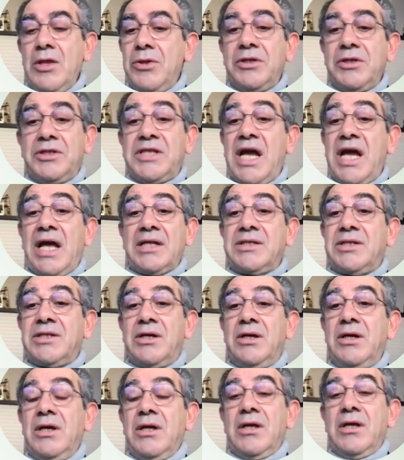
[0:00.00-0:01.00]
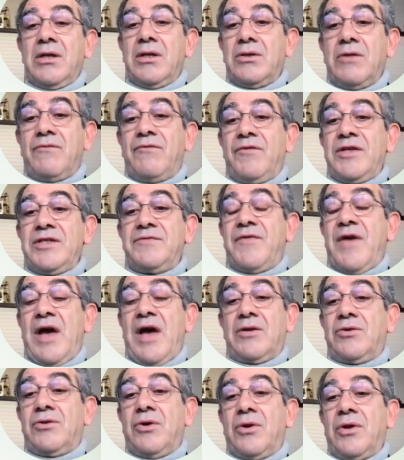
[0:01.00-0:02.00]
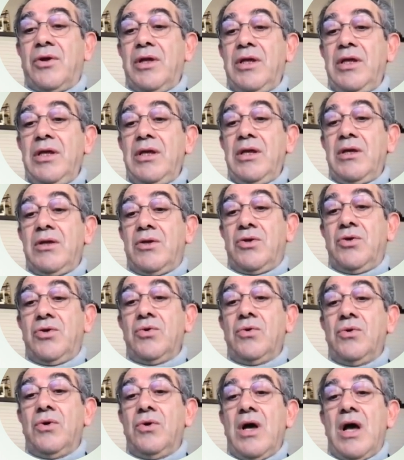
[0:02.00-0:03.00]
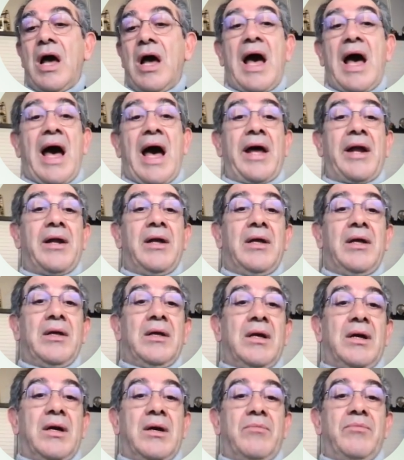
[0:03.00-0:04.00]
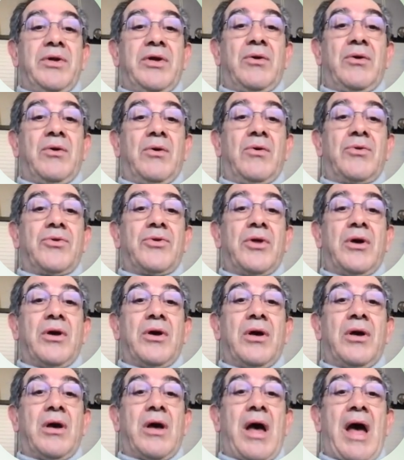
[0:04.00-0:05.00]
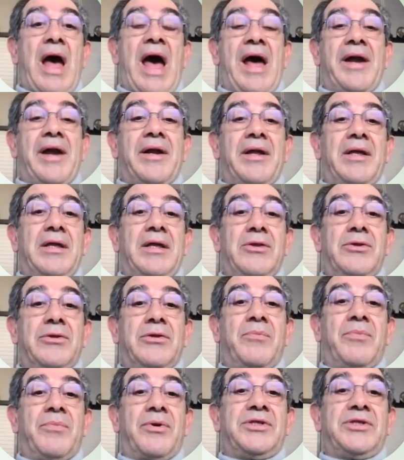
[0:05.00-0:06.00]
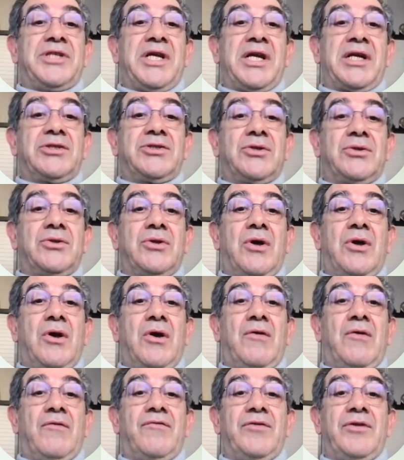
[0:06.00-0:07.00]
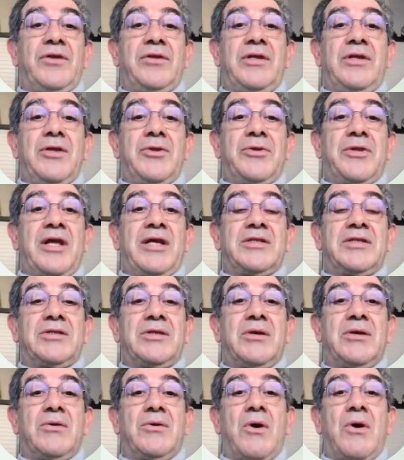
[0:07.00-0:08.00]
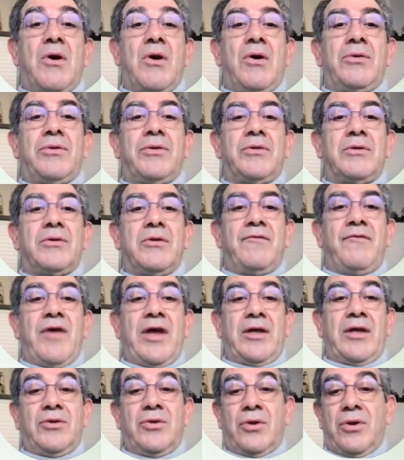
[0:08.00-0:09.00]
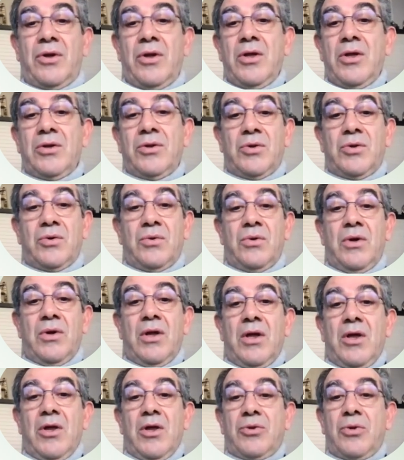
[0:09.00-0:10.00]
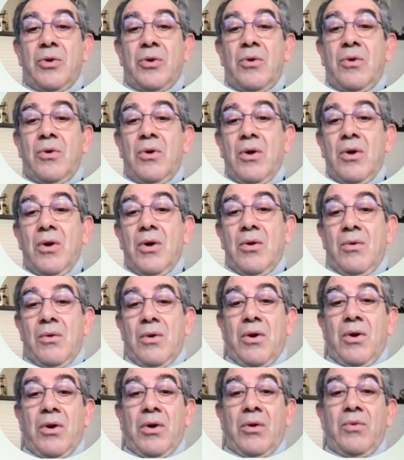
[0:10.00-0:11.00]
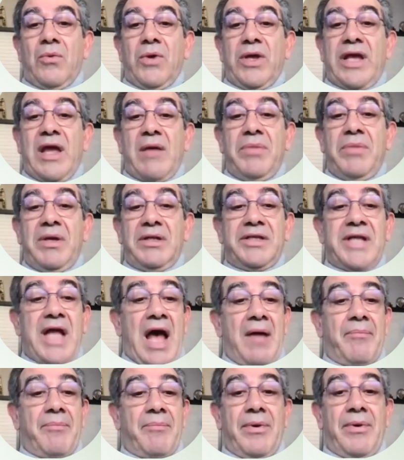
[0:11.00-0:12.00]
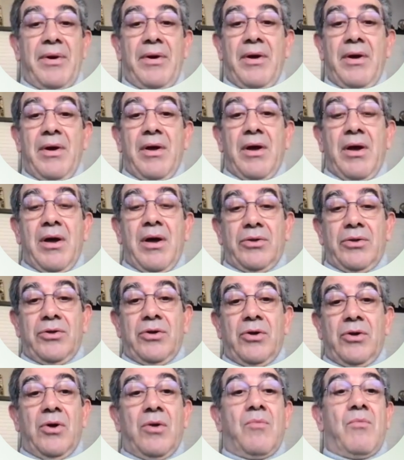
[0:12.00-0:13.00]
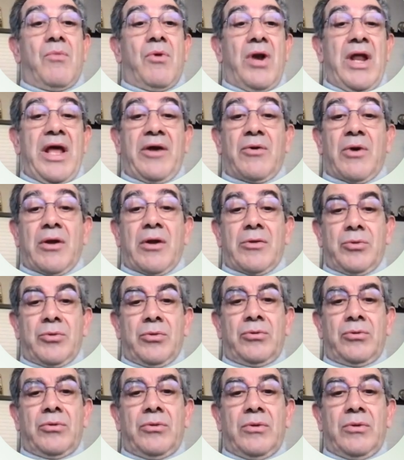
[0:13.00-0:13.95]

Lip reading: is just the phase factor EQR, because R is the projection of the distance on the vector Q. So we can build up the molecular